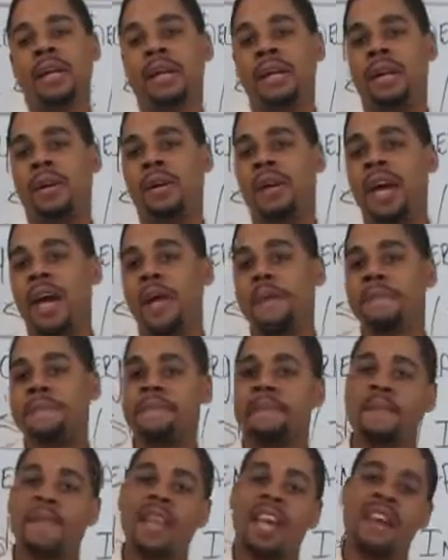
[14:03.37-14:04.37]
Okay?
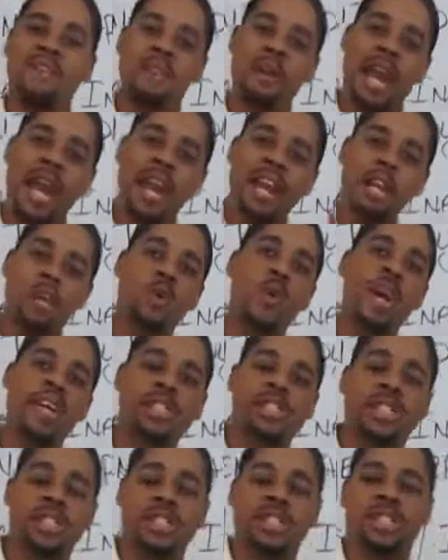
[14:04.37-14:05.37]
If you have any
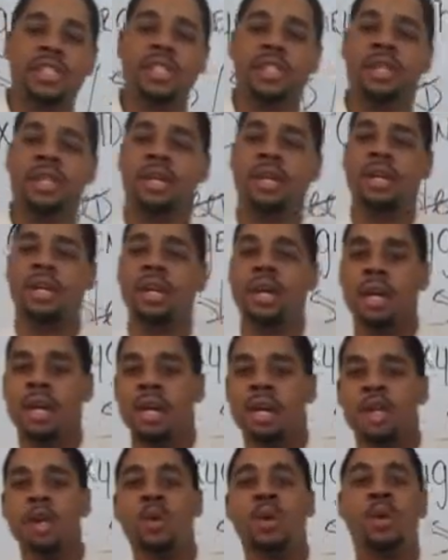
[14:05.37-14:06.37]
questions,
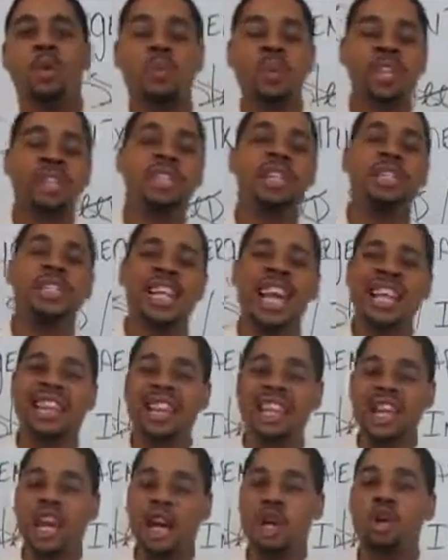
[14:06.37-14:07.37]
you can reach us at
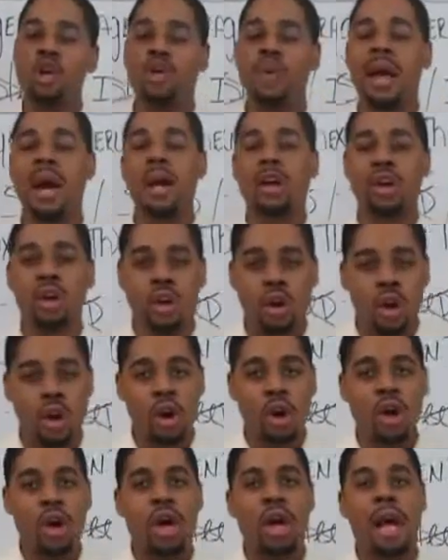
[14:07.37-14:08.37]
the
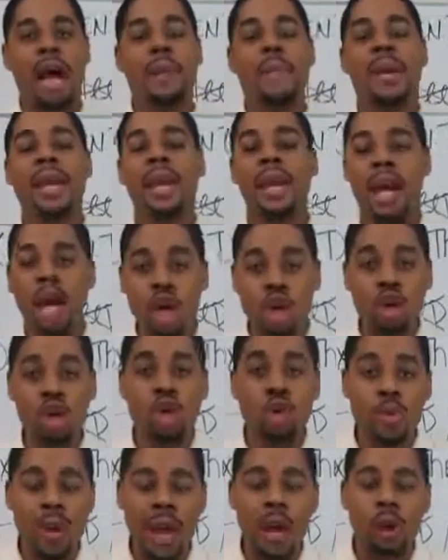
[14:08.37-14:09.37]
undergroundcure
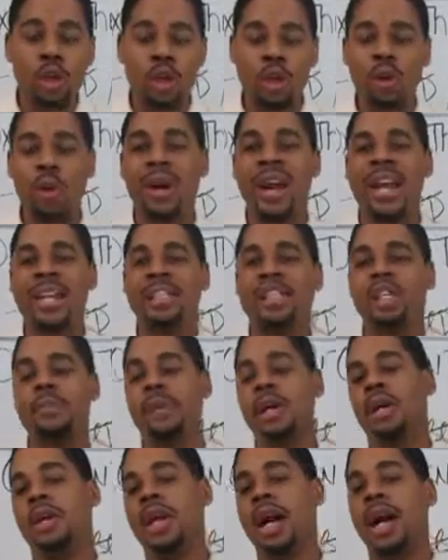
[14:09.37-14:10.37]

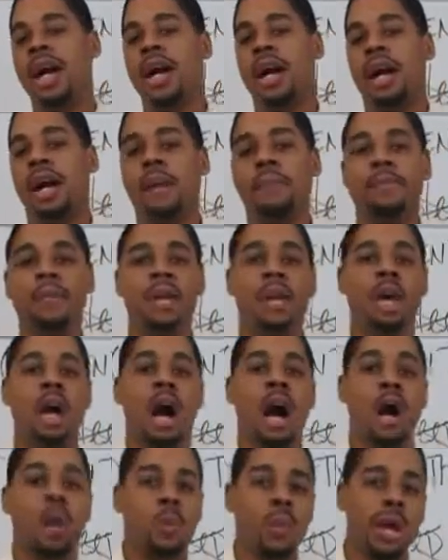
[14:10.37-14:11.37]
@gmail.com.
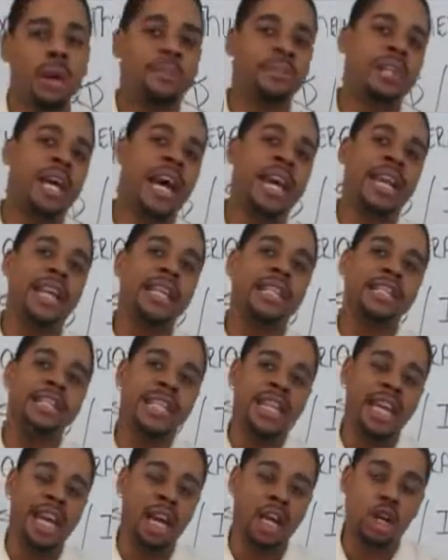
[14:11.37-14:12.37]
Our website is
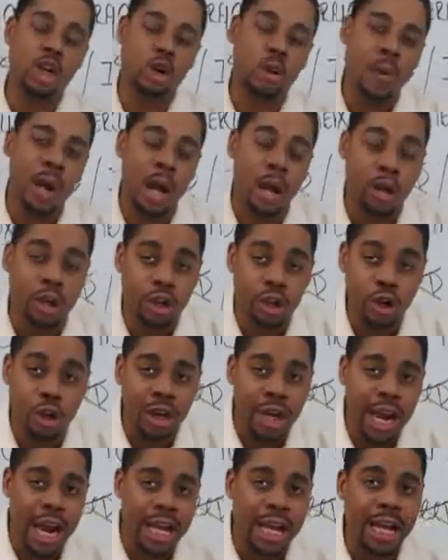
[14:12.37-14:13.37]

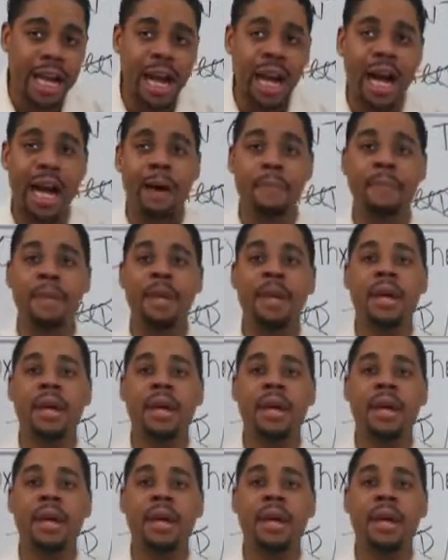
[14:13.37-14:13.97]
theundergroundcure.com.